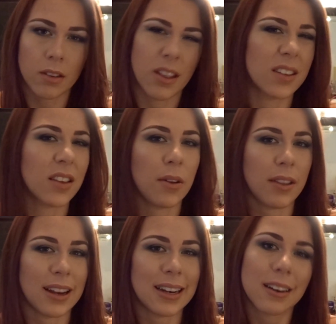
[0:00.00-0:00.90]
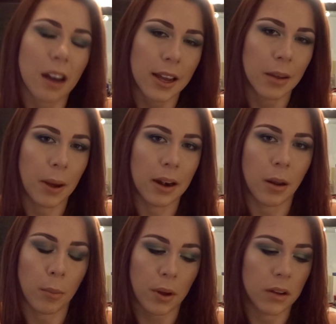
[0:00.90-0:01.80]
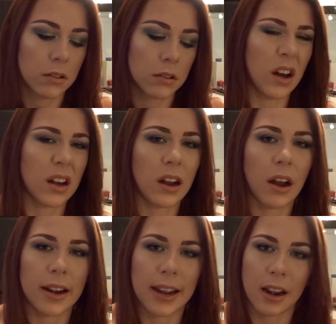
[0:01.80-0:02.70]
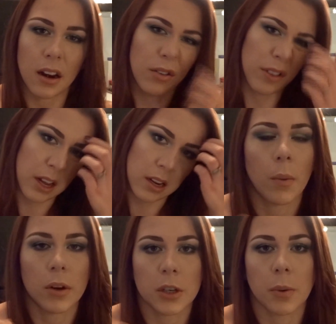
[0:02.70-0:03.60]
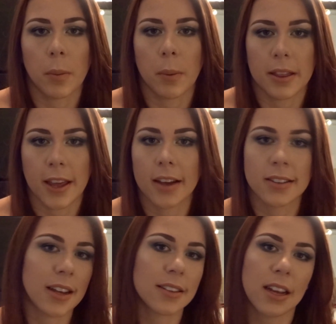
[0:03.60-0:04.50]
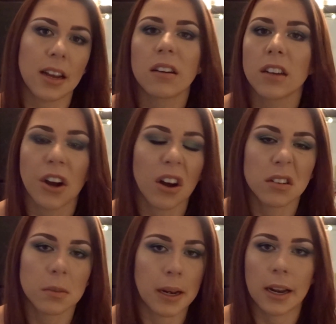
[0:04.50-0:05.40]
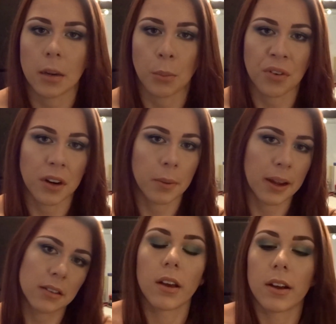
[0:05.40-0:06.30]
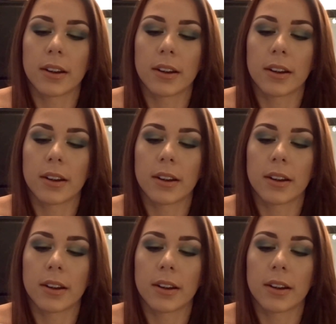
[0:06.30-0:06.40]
That's the only thing I didn't like about it, but I can kind of get over that. Once you wipe away the excess, you can't smell it anymore anyways.